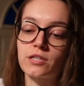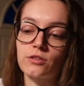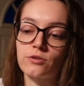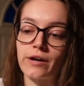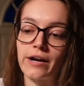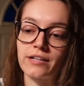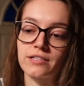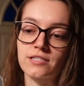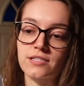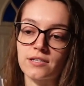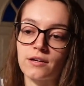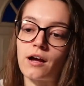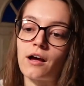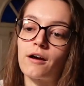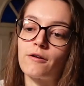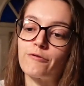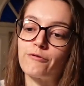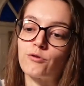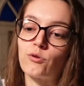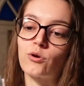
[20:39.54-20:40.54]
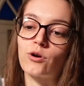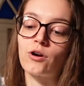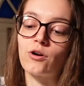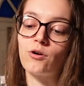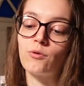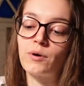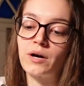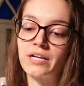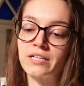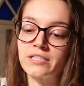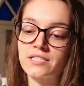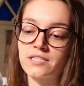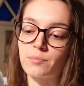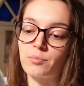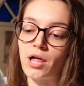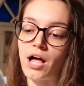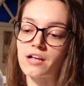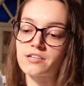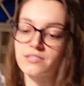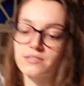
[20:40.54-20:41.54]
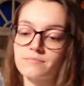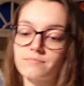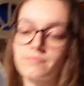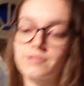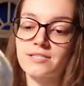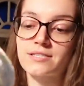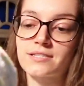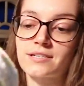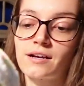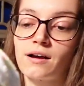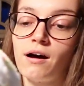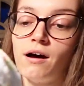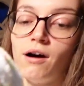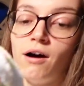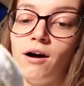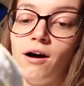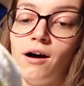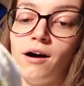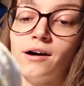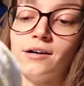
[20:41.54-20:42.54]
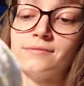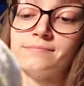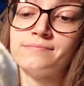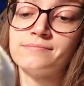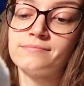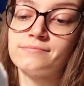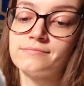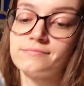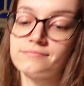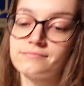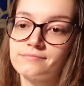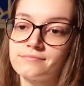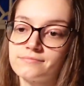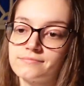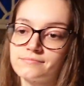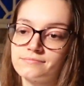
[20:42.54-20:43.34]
and threads, uh, floral ones, the blossoms. Yeah, it's not, it's